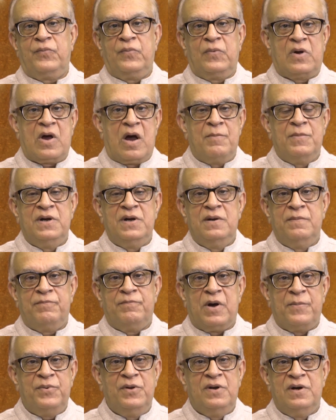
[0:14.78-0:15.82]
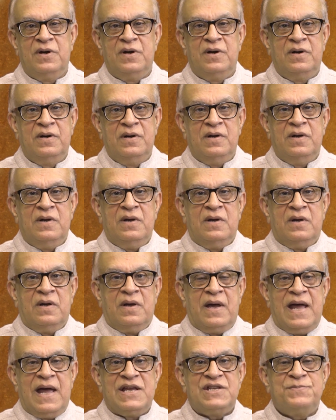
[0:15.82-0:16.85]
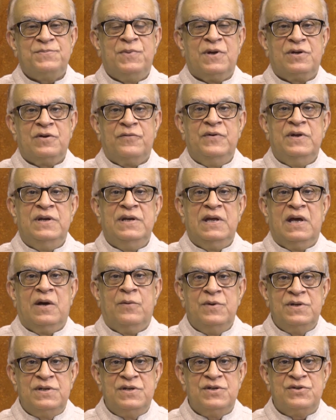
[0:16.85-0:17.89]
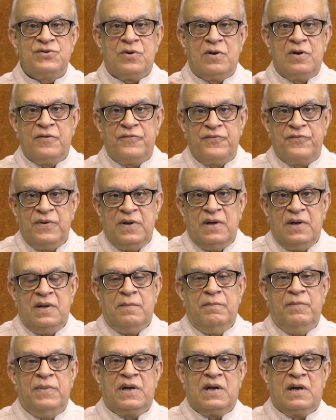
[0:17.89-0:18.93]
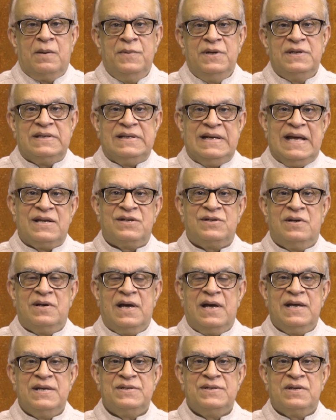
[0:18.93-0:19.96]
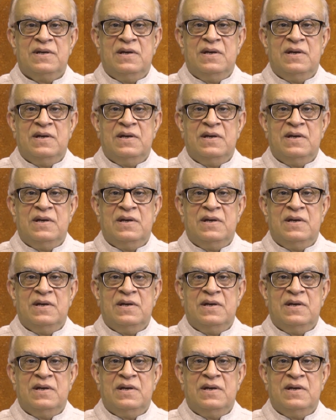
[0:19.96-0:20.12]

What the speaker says: common, popular aspect of India, which is sort of become internationalized.